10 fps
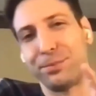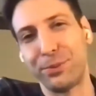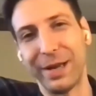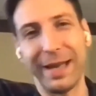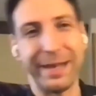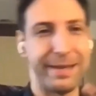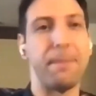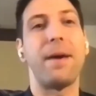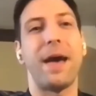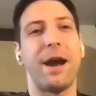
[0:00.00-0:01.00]
bring it to
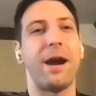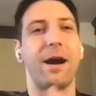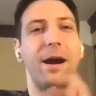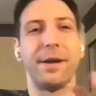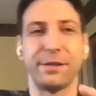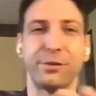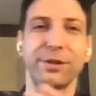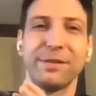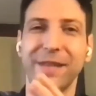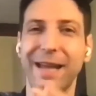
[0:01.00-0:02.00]
bear on the
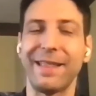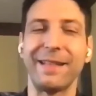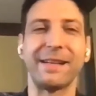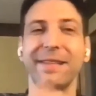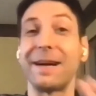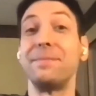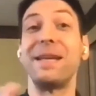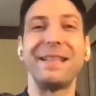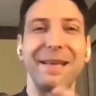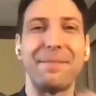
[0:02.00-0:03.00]
sorts of data that doesn't come
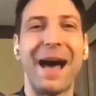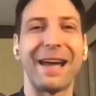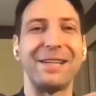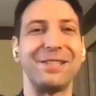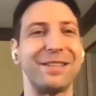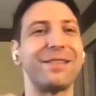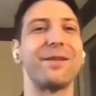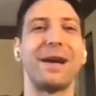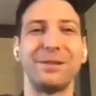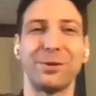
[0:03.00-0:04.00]
neatly packaged into
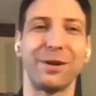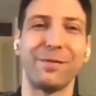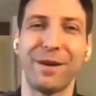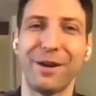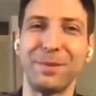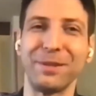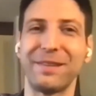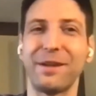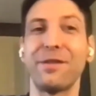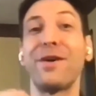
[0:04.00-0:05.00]
the right sort of variables,
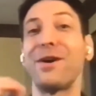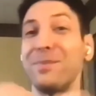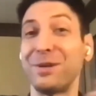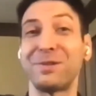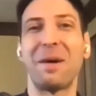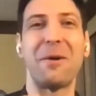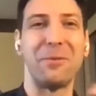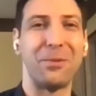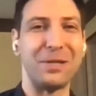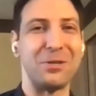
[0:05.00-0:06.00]
that they're the variables about
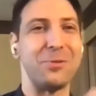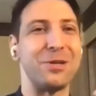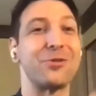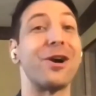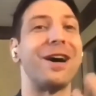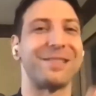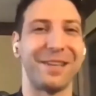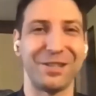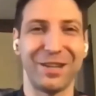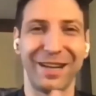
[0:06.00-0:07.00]
which you would draw
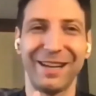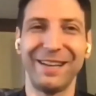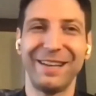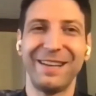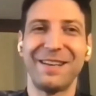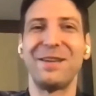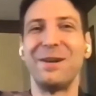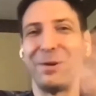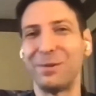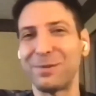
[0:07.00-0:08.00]
such a
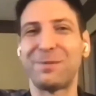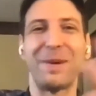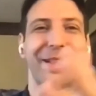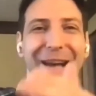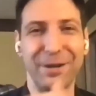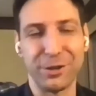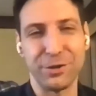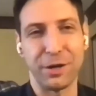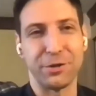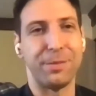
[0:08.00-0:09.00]
spell out a
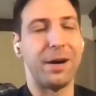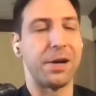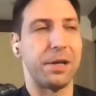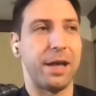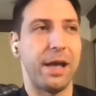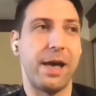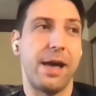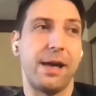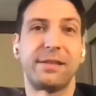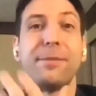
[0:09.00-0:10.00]
structural model.
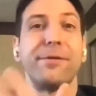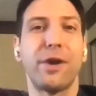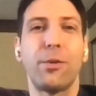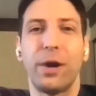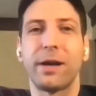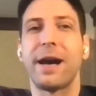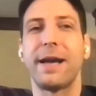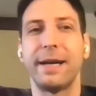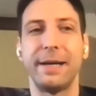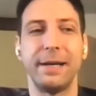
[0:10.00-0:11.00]
And some of our work
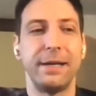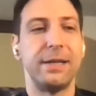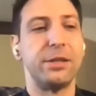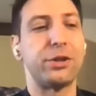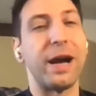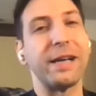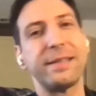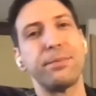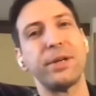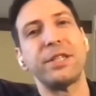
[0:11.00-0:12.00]
kind of tries
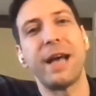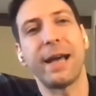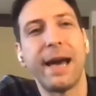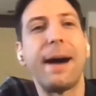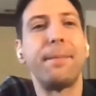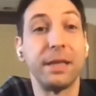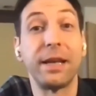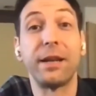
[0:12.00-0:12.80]
to bridge that gap a